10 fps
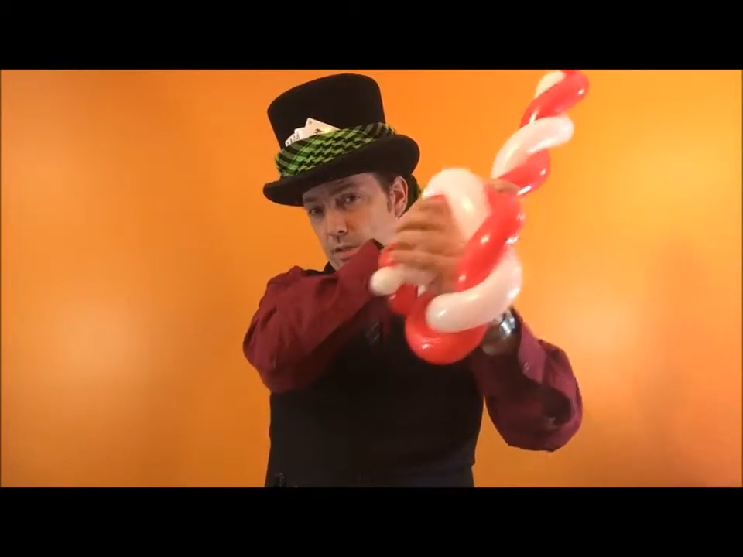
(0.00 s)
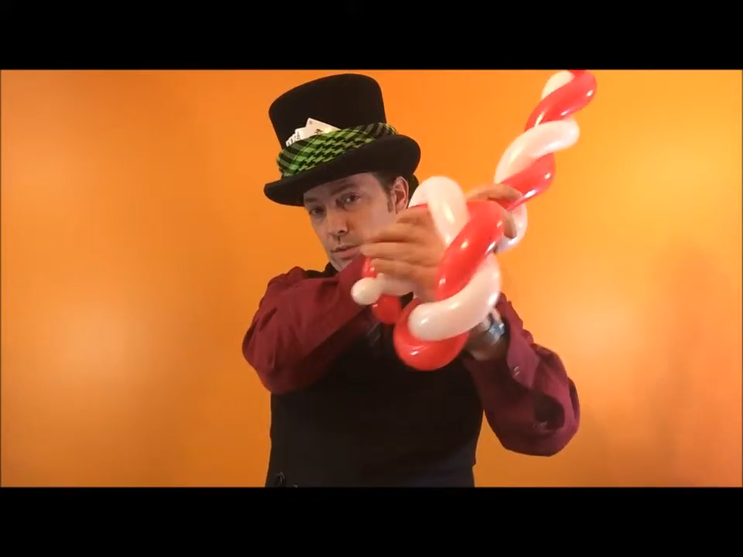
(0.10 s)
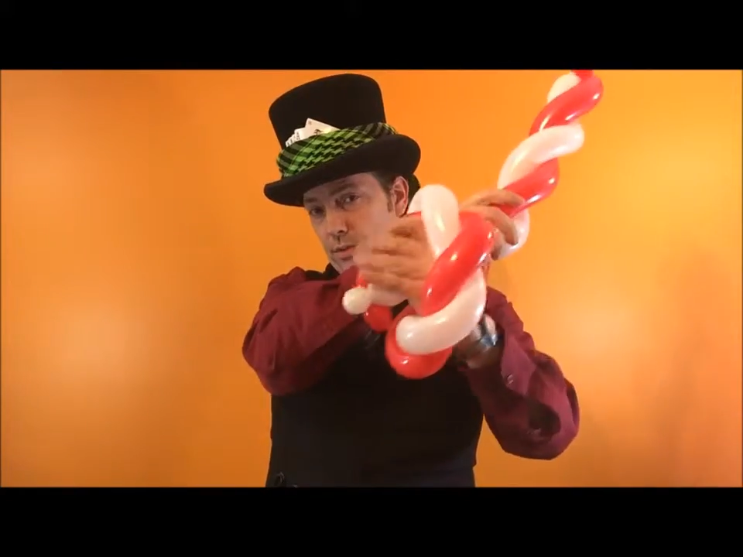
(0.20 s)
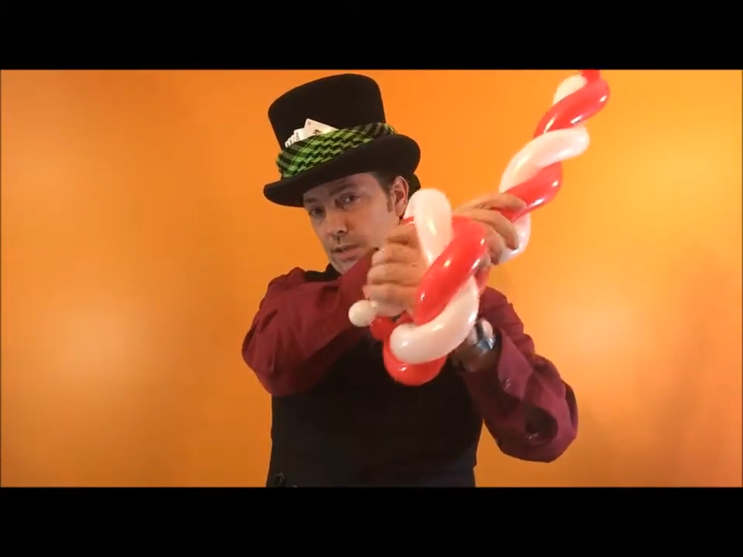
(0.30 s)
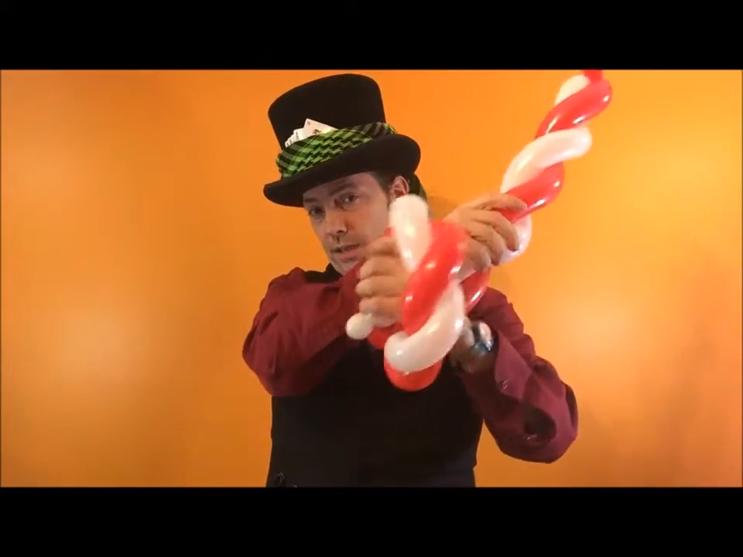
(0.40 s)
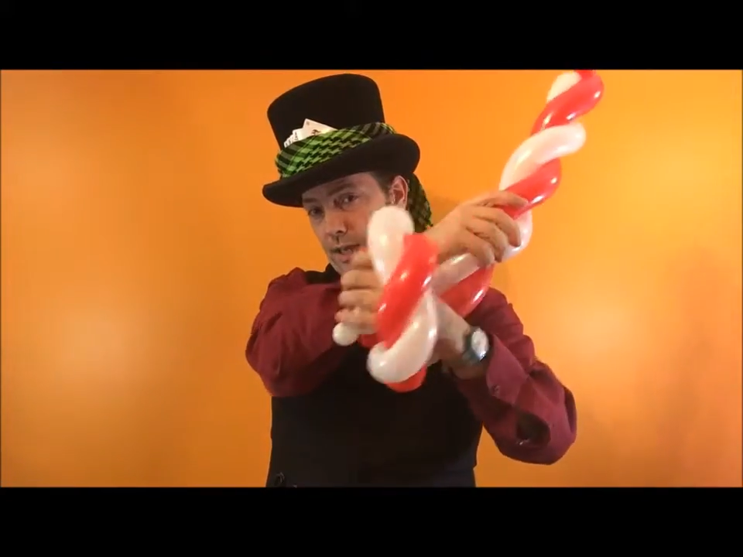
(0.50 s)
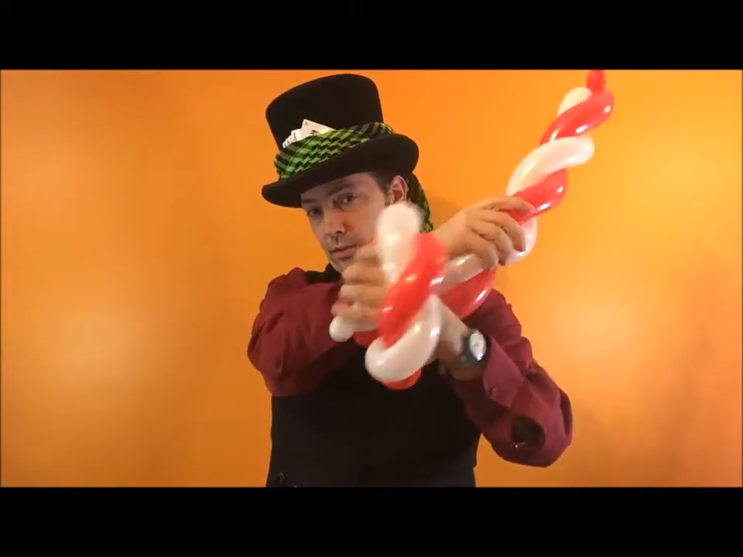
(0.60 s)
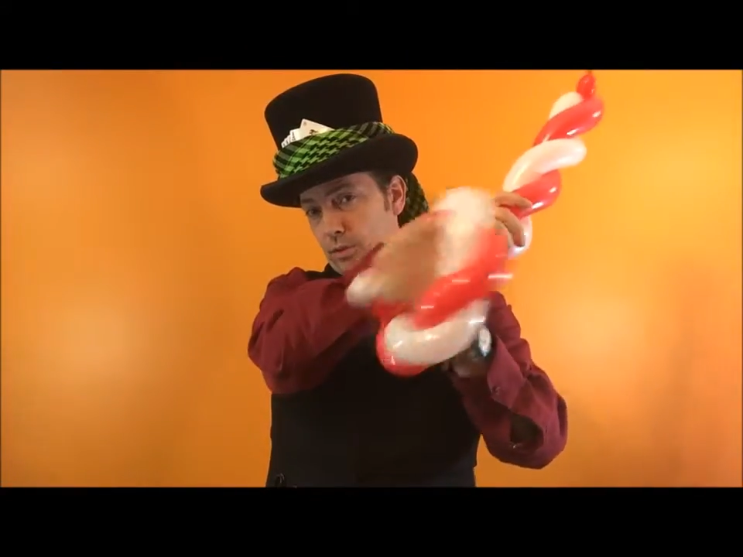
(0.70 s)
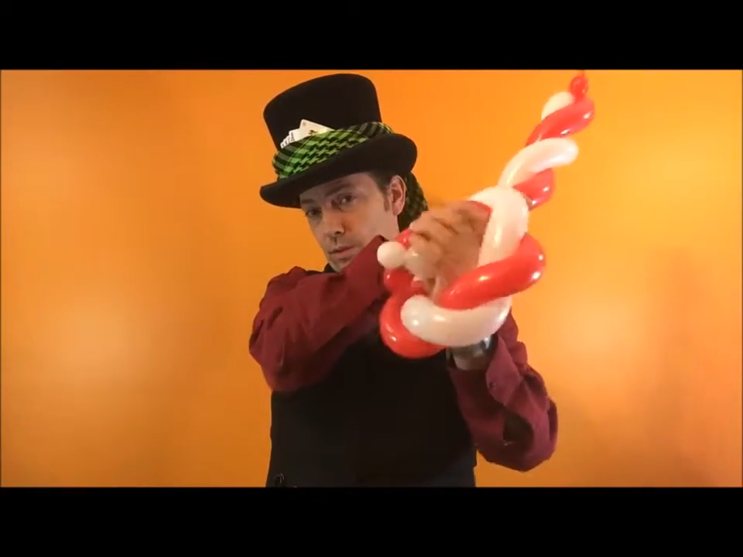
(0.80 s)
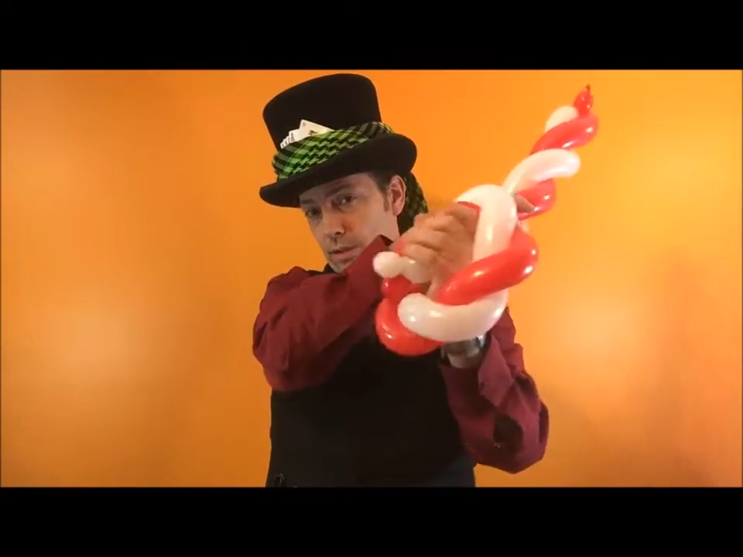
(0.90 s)
Twist it
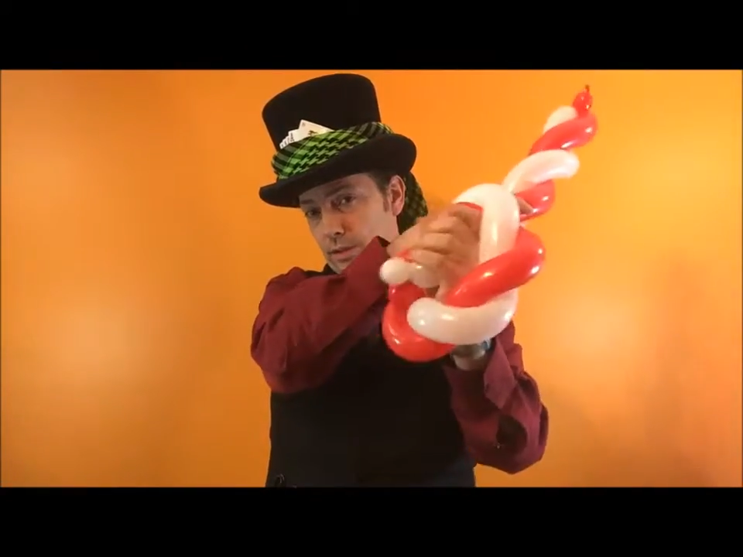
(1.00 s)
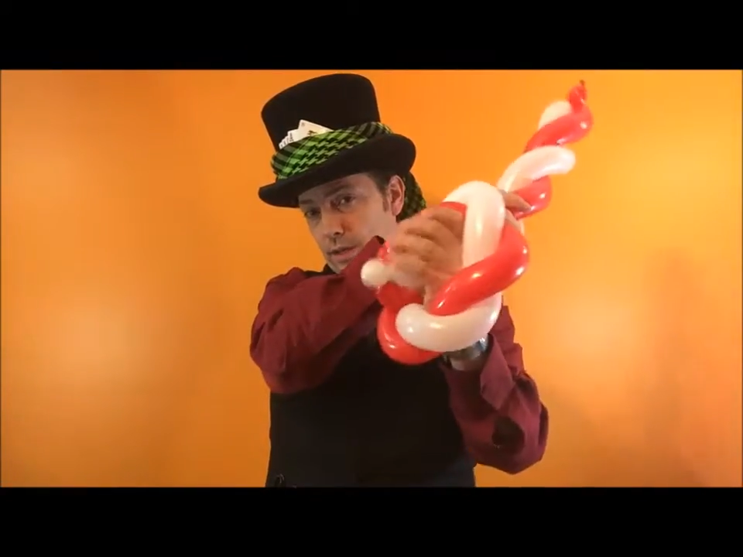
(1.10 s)
down to one